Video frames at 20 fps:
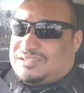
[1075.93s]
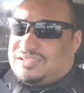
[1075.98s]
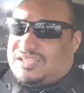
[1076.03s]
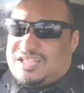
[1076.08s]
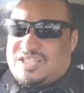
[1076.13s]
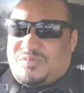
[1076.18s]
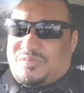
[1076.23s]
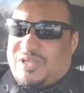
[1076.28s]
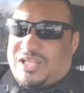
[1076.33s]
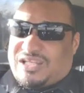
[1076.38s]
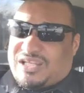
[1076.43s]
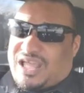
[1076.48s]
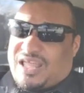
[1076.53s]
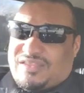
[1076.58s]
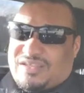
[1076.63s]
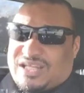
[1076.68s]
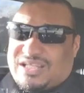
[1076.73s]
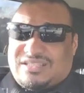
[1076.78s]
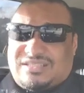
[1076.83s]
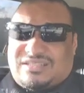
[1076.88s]
There's been
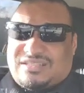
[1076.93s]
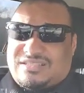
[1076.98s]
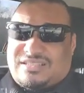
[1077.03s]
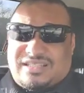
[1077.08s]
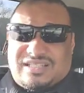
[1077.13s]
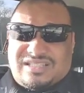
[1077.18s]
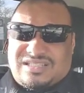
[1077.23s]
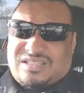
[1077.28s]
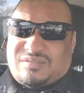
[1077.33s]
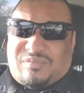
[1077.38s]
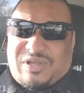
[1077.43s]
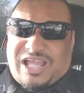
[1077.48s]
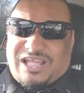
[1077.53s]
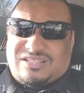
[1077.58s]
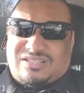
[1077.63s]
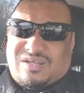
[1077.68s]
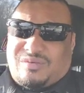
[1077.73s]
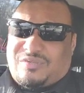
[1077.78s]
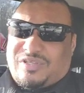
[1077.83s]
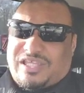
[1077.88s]
other instances the
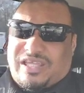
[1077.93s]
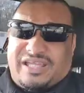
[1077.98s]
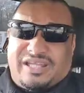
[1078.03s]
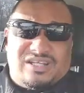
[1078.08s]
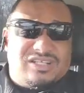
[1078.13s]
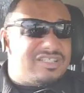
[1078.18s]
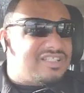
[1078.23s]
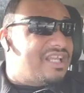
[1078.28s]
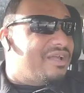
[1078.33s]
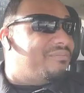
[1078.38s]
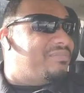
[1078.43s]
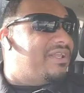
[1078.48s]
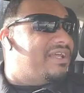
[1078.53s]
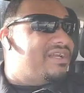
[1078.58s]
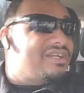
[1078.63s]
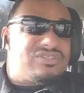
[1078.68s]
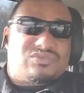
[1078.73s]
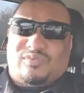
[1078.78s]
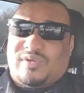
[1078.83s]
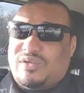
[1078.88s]
past couple years that
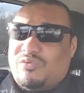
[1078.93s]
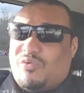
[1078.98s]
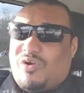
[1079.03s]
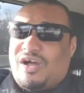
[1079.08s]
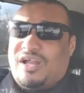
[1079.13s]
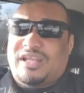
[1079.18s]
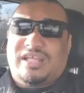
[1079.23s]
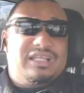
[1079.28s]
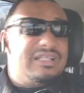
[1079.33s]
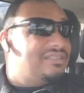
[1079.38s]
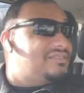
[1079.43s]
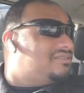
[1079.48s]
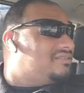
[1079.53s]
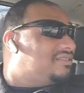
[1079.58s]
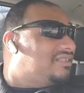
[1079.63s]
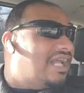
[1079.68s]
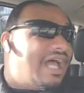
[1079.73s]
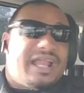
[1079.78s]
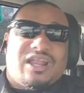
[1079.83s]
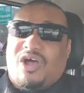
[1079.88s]
players we wanted
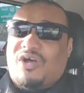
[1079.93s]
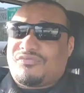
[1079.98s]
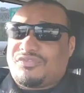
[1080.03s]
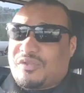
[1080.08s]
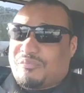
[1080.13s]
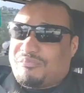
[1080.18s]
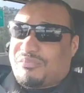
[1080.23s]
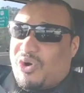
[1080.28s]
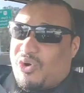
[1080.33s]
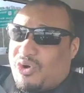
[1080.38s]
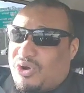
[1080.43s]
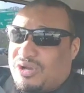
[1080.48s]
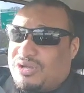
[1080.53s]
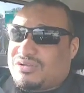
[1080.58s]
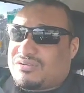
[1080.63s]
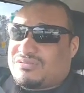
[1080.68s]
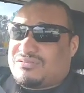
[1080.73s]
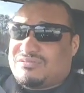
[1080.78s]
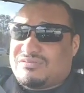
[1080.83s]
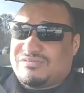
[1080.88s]
got off the board
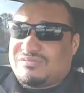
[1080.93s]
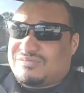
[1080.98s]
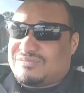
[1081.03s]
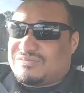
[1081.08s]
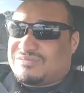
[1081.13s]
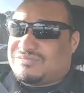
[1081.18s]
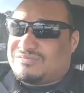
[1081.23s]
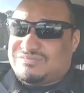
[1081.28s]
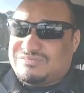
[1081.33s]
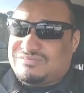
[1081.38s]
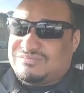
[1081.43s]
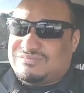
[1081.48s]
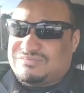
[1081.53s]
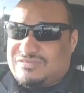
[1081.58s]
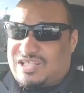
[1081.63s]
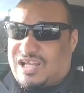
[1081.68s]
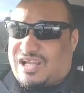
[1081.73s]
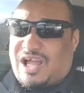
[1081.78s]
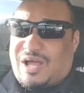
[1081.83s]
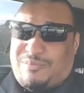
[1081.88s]

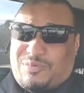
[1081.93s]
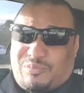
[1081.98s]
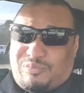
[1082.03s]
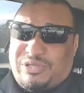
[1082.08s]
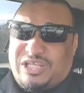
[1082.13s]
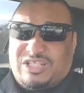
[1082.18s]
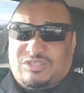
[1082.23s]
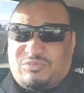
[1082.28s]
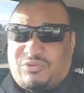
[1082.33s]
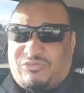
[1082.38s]
a couple picks